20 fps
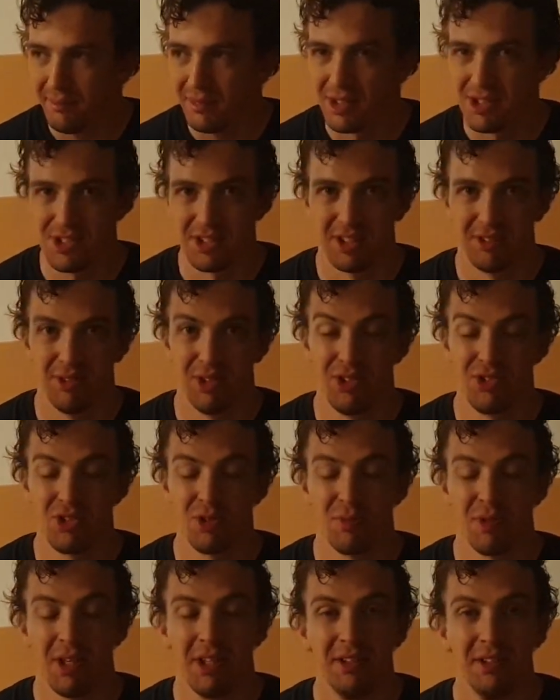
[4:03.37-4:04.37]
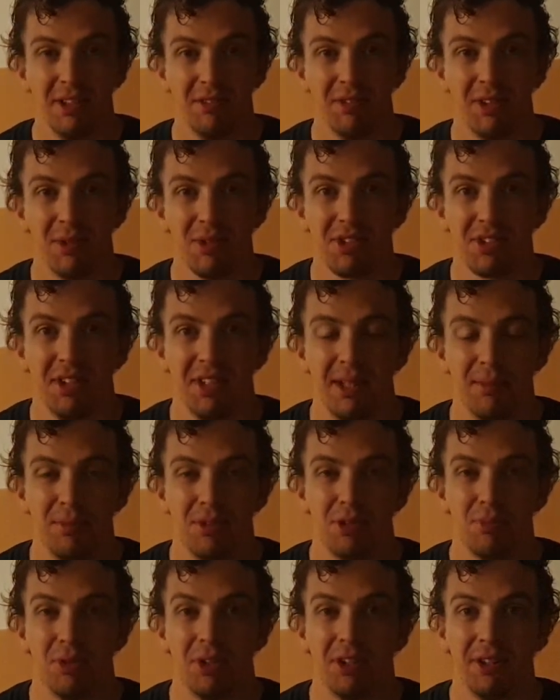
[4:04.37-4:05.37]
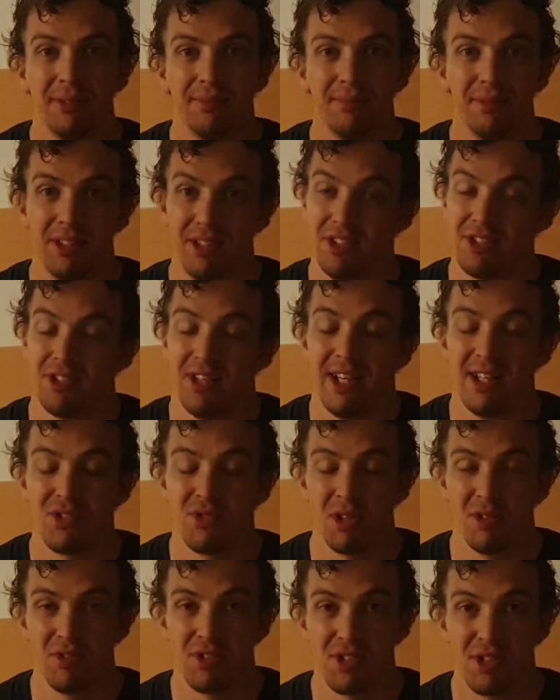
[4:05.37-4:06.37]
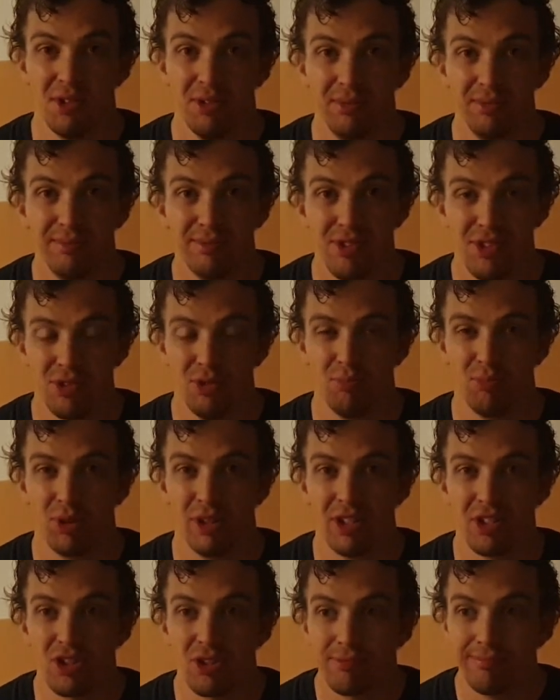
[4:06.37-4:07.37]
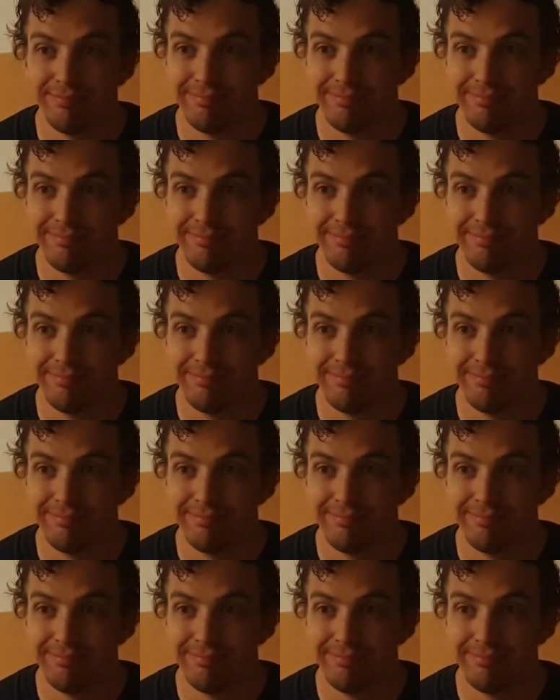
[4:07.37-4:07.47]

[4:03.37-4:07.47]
still a road trip though, you never know what's going to happen tomorrow. It is a Land Rover still British.